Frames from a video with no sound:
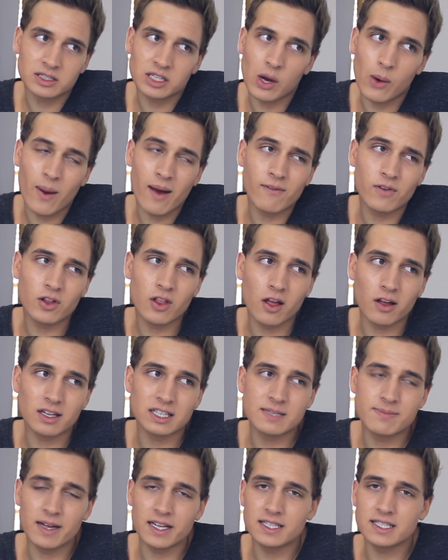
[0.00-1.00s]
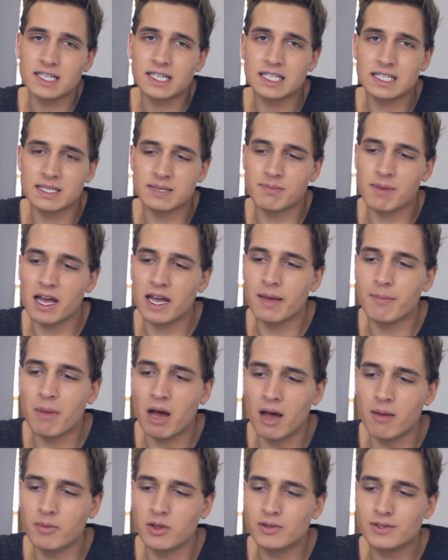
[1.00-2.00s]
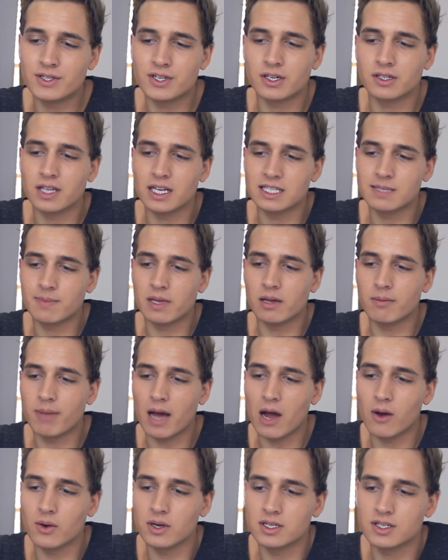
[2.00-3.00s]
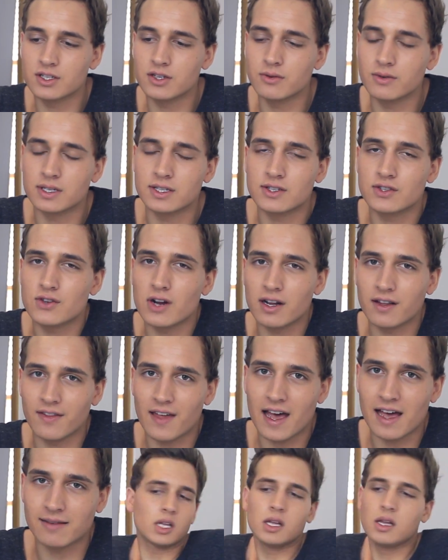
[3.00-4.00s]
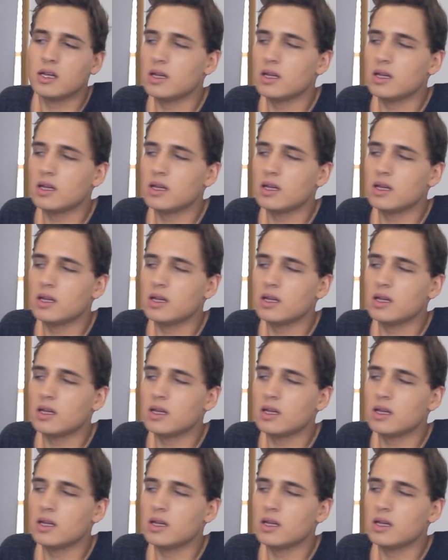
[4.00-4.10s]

however long it's been since my mom used her lesbian powers to construct that.